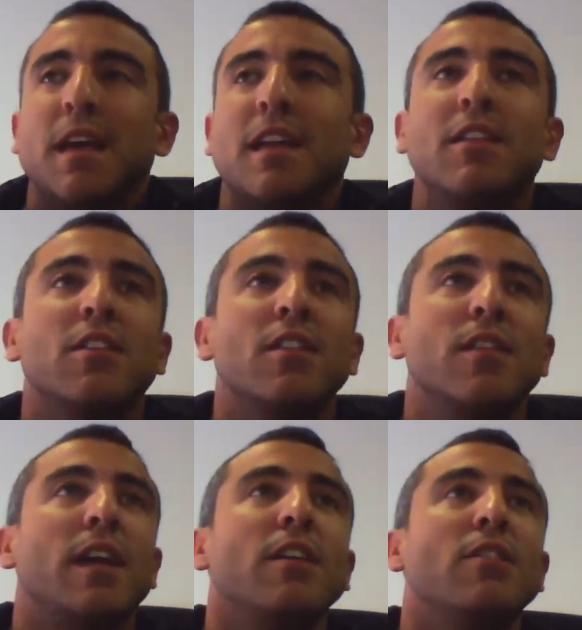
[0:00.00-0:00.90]

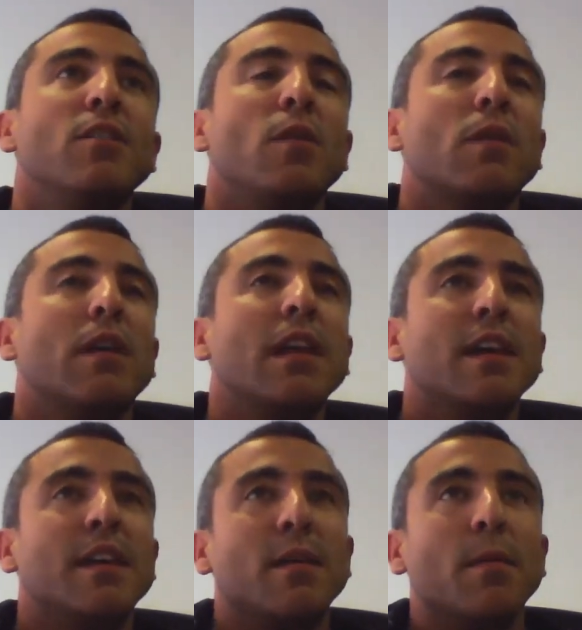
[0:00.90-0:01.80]
There is no
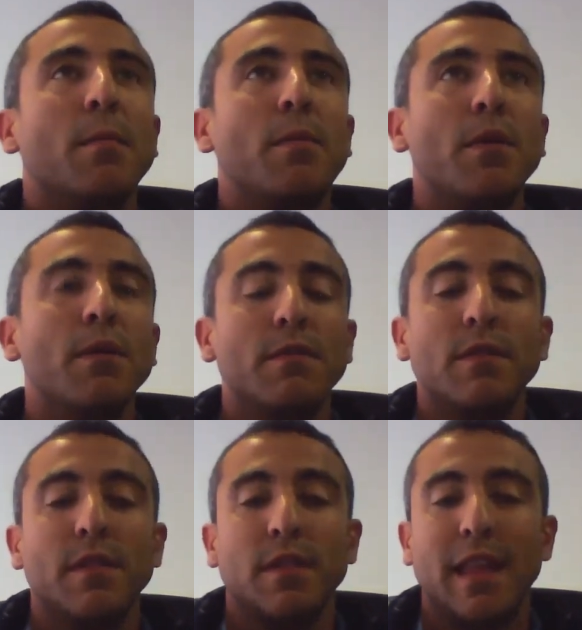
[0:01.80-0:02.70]
clear proof
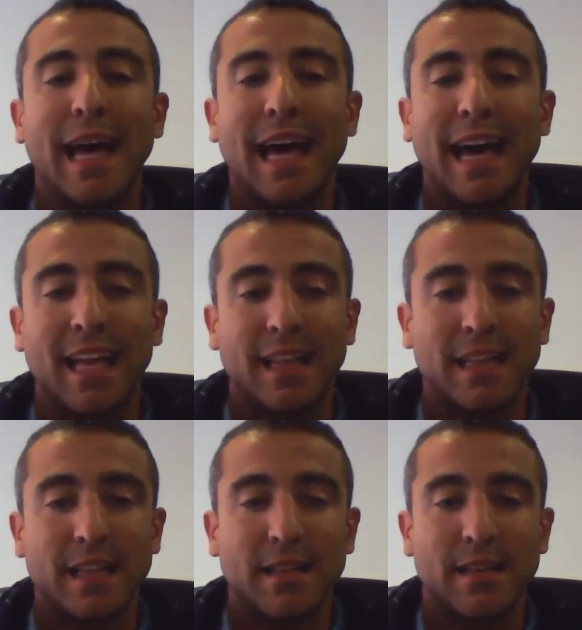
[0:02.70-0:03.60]
that
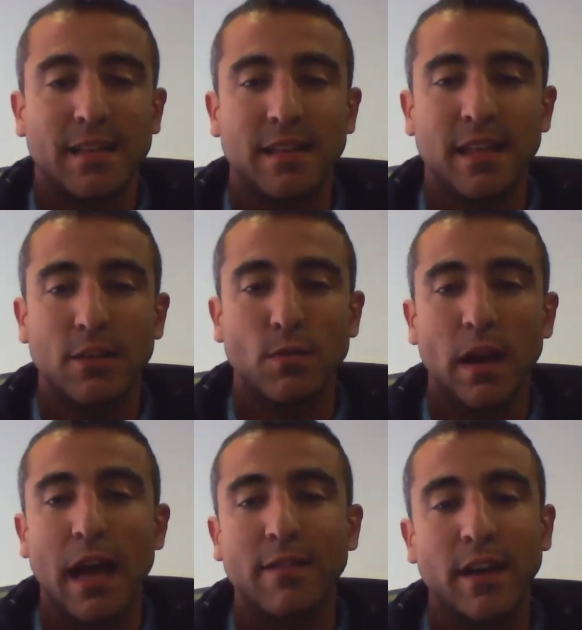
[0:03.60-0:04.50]
this
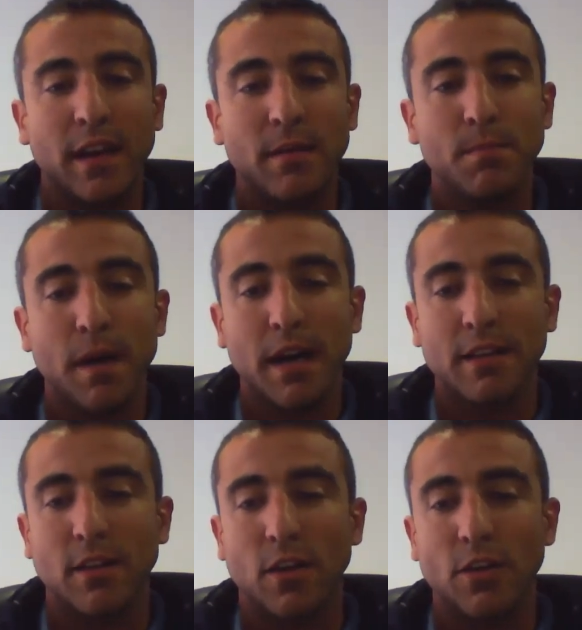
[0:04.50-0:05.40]
will have any
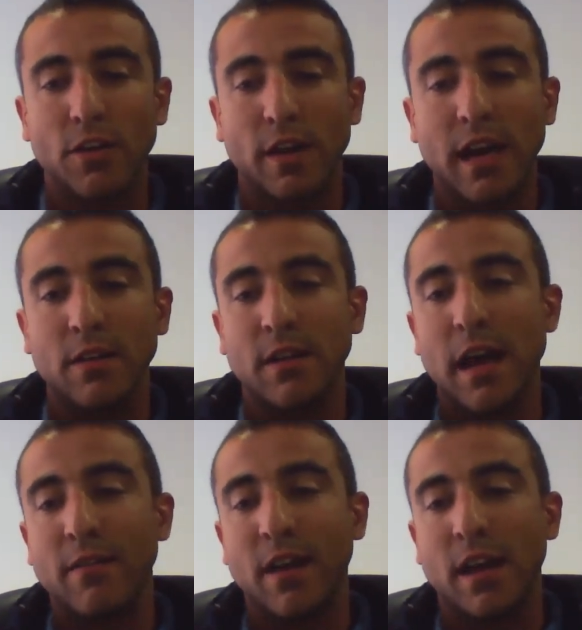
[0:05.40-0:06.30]
impact on your account,
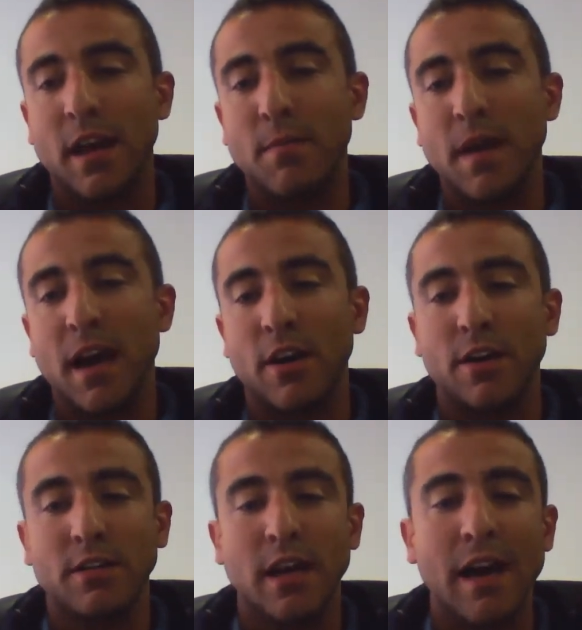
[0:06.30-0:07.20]
having an API or
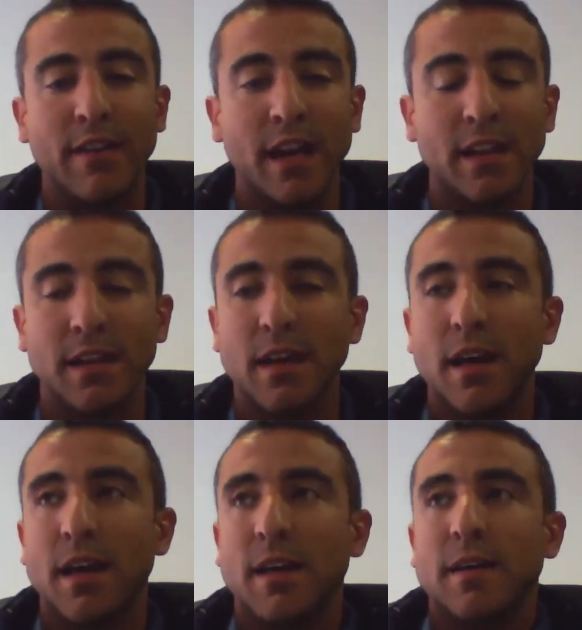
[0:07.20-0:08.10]
not having it,
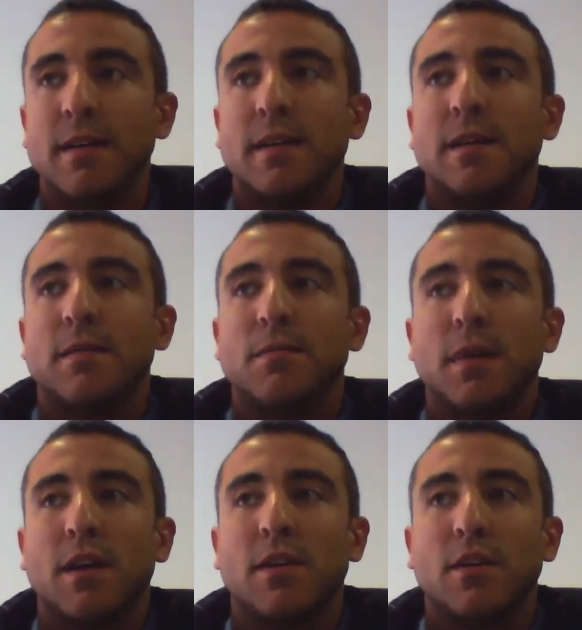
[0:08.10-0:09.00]

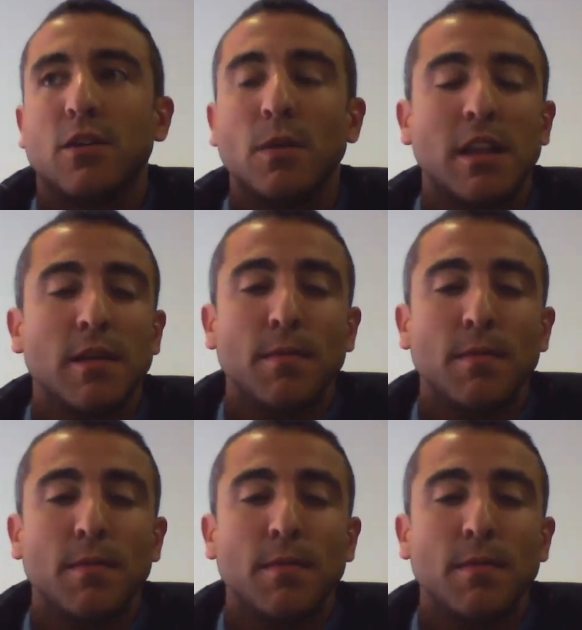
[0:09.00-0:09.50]
because you will see